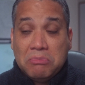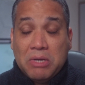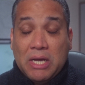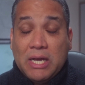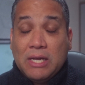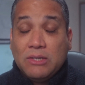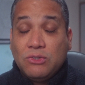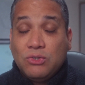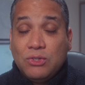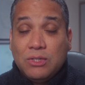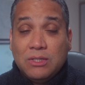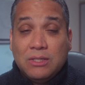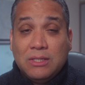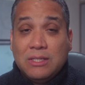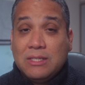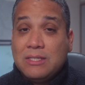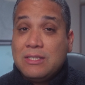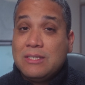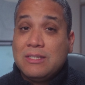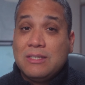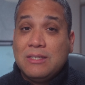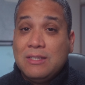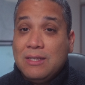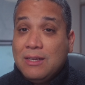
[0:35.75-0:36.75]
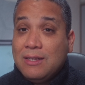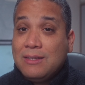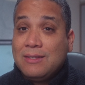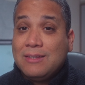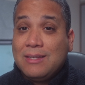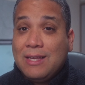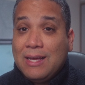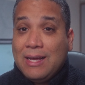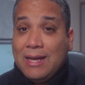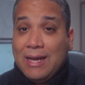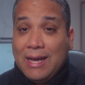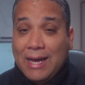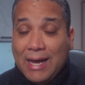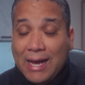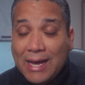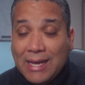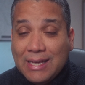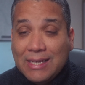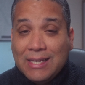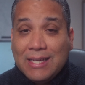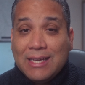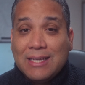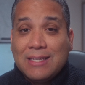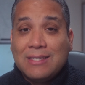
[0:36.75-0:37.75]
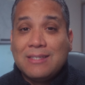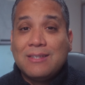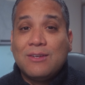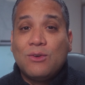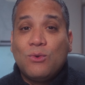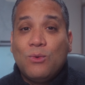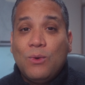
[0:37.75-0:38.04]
actually this is not the highest